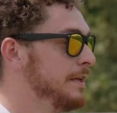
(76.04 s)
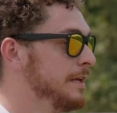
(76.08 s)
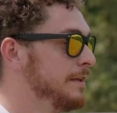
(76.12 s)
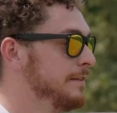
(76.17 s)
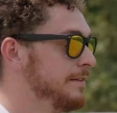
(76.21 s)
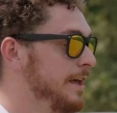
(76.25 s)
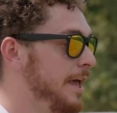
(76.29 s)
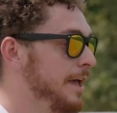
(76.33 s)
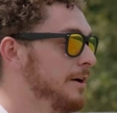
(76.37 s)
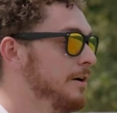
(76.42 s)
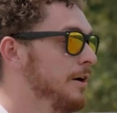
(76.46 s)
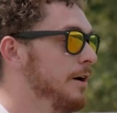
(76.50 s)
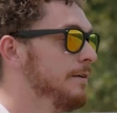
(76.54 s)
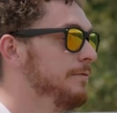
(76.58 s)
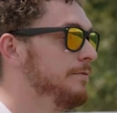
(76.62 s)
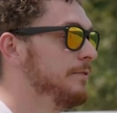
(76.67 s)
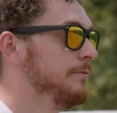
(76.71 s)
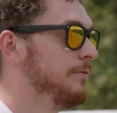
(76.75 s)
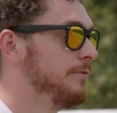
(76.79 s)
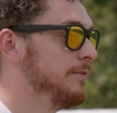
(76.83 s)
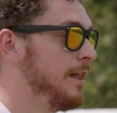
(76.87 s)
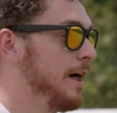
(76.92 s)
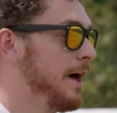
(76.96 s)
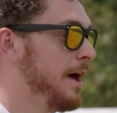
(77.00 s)
the takeoff
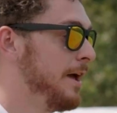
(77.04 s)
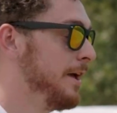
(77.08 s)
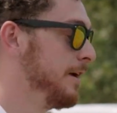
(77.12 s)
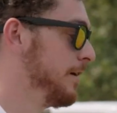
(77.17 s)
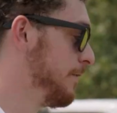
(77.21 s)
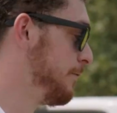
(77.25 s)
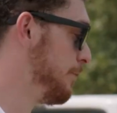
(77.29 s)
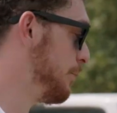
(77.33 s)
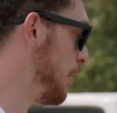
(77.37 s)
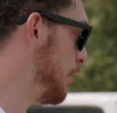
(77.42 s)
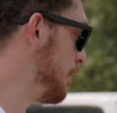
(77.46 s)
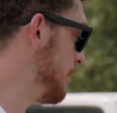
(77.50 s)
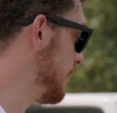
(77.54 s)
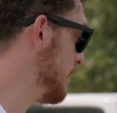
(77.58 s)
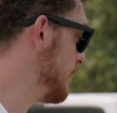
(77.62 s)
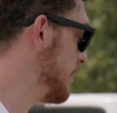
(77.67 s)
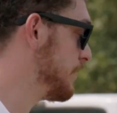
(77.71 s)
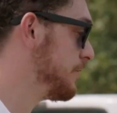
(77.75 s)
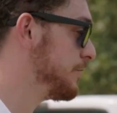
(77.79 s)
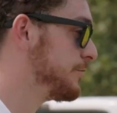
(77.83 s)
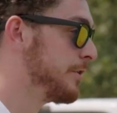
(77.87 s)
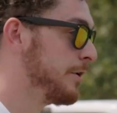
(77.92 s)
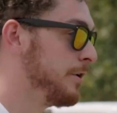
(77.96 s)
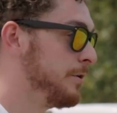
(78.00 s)
and flying of both of
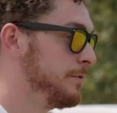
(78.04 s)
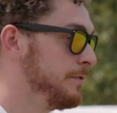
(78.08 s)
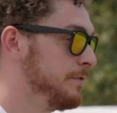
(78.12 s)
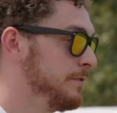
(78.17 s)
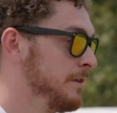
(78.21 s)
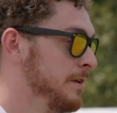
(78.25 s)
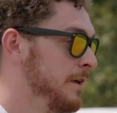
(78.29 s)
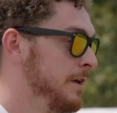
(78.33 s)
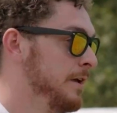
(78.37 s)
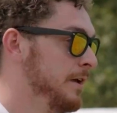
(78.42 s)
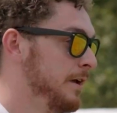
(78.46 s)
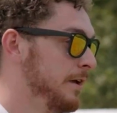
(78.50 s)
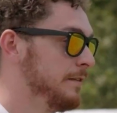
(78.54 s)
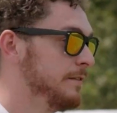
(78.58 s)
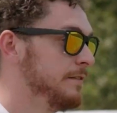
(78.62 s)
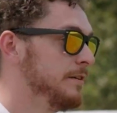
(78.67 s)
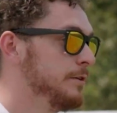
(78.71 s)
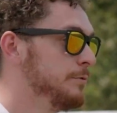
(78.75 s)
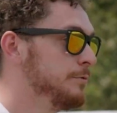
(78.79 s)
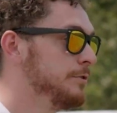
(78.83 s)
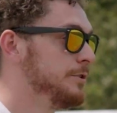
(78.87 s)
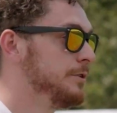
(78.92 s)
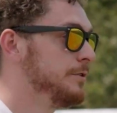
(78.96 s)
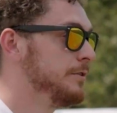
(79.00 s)
these drones and
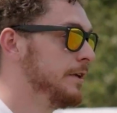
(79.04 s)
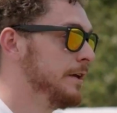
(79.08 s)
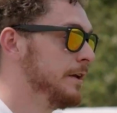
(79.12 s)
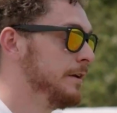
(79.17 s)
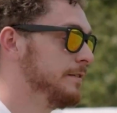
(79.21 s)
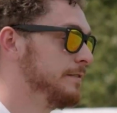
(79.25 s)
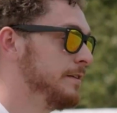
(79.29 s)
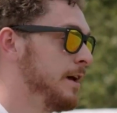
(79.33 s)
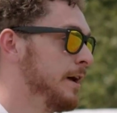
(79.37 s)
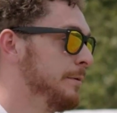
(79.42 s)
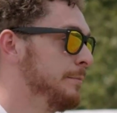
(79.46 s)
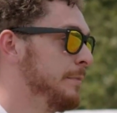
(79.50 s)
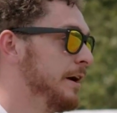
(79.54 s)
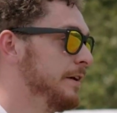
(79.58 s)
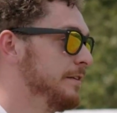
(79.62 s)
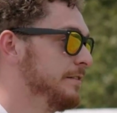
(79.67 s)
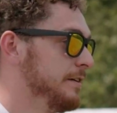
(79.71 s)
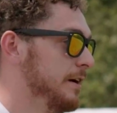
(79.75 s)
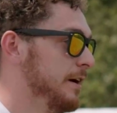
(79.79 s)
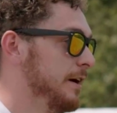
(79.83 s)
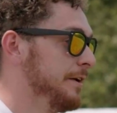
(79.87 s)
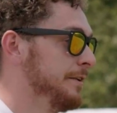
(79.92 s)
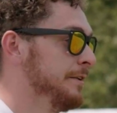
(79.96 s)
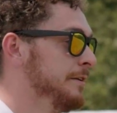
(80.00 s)
see what you think side by
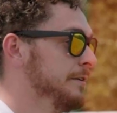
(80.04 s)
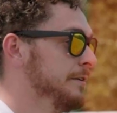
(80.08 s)
side.